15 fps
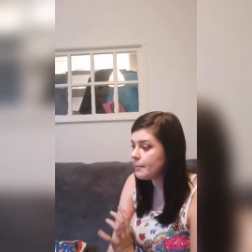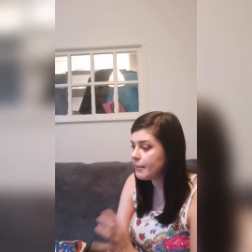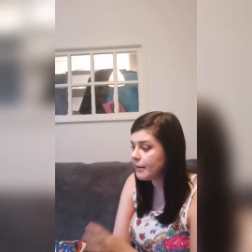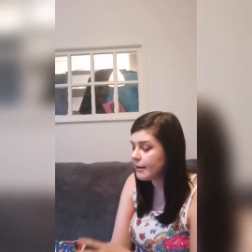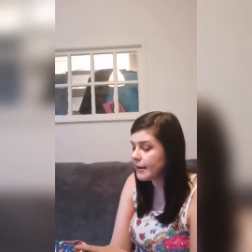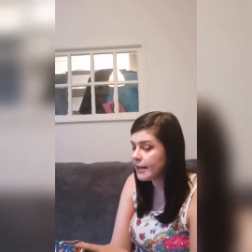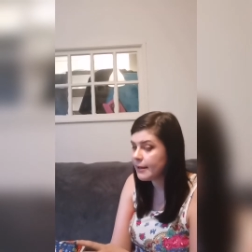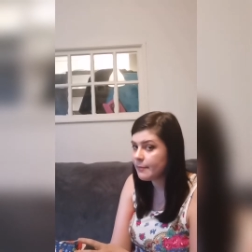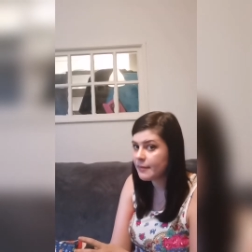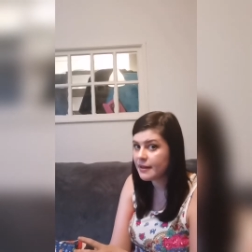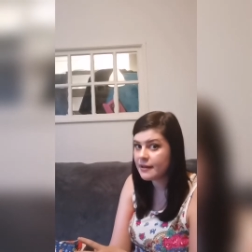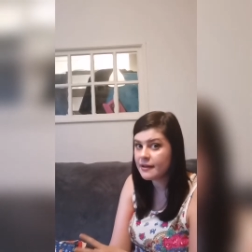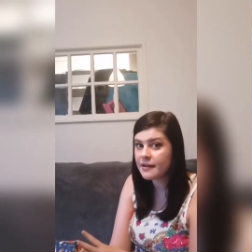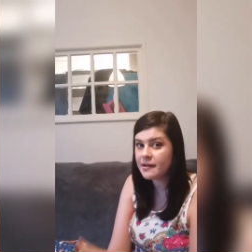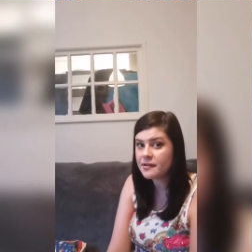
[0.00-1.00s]
bought him the
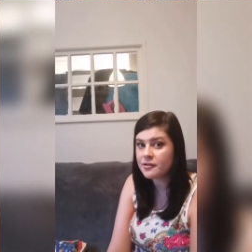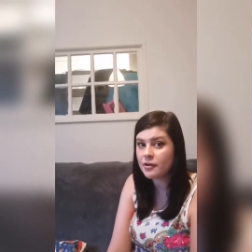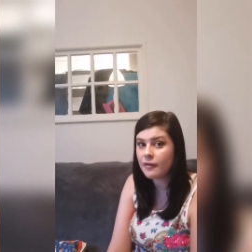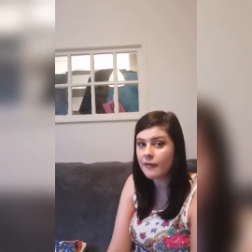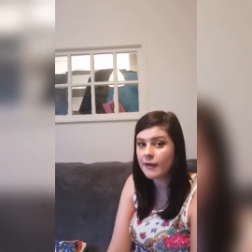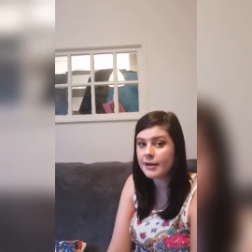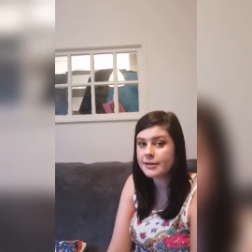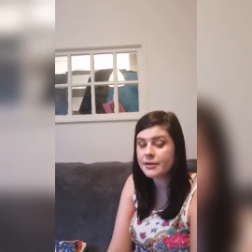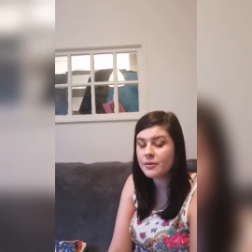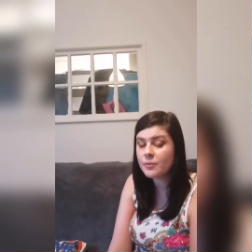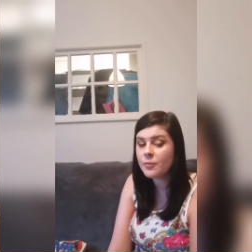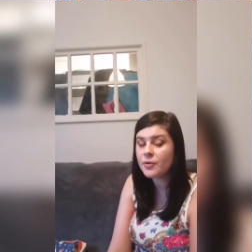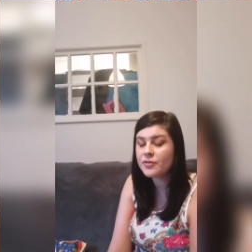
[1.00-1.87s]
easel, I didn't